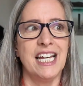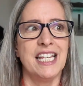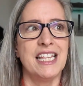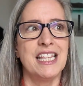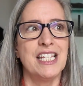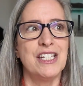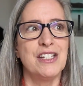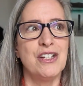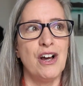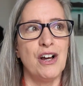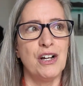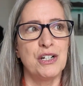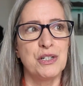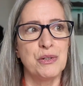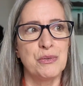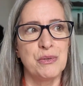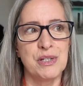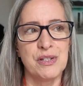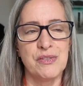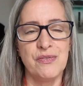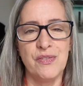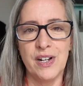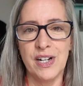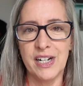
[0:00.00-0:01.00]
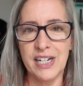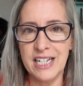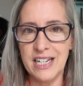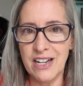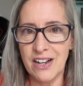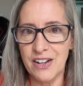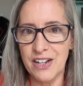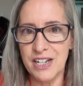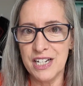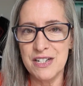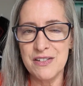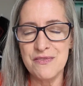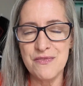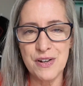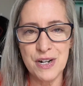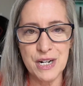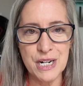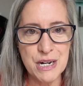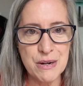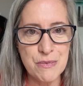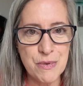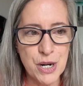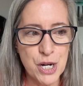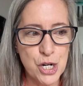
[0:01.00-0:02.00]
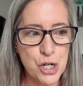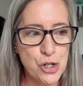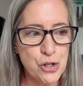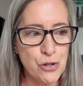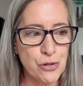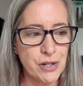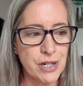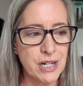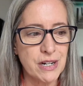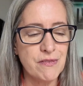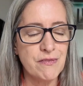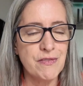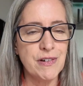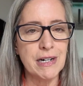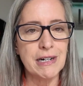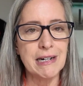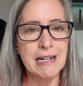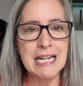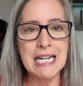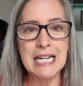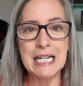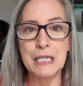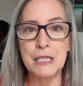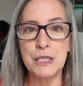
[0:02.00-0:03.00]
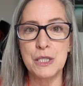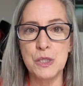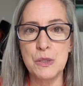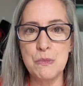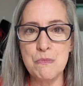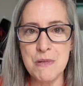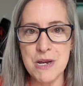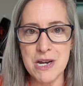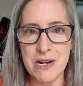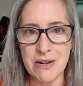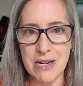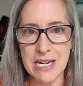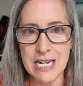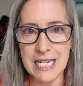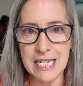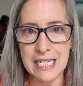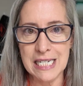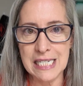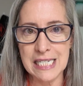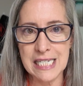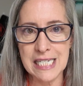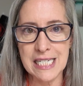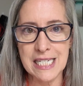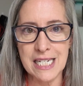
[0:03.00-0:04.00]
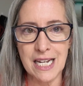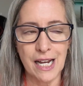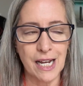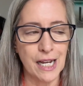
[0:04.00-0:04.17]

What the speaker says: The doctor was very kind, very reassuring, very experienced.